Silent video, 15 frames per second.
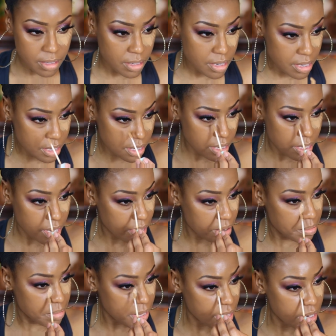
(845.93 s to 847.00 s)
doesn't look like
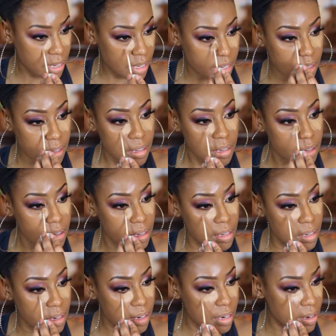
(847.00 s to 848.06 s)
I'm getting
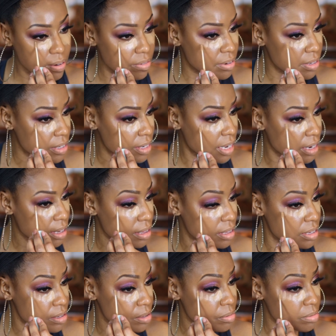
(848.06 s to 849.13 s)
good coverage out of
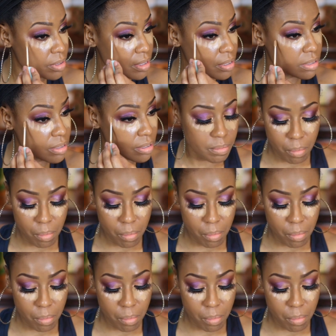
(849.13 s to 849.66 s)
this one